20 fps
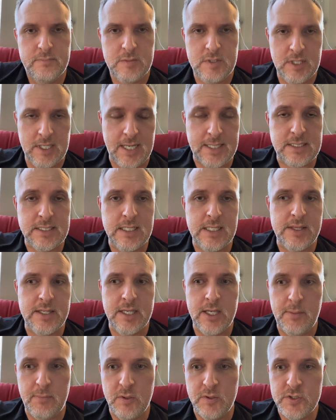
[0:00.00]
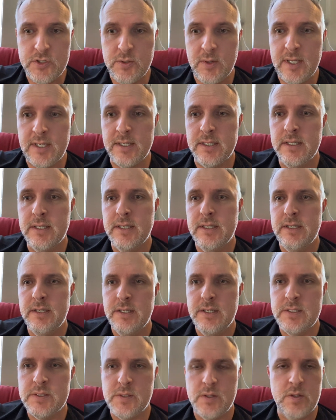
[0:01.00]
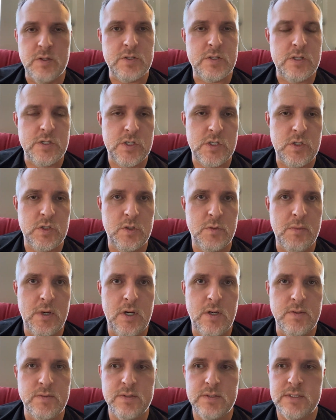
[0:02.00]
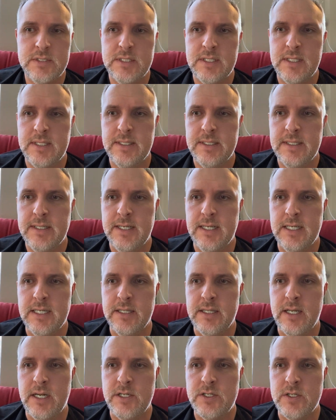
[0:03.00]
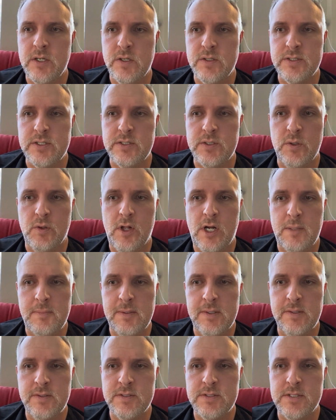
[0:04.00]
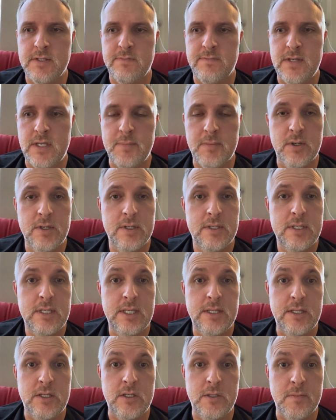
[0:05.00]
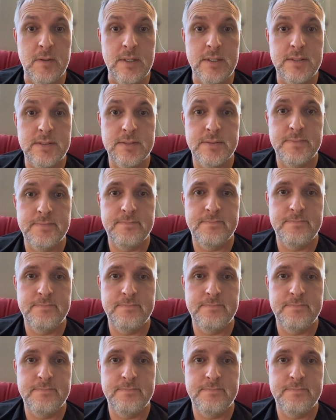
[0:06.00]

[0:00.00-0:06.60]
connecting at the elbow joint. So those are the 2 bones that I chose, the 2 long bones, the femur and the humerus.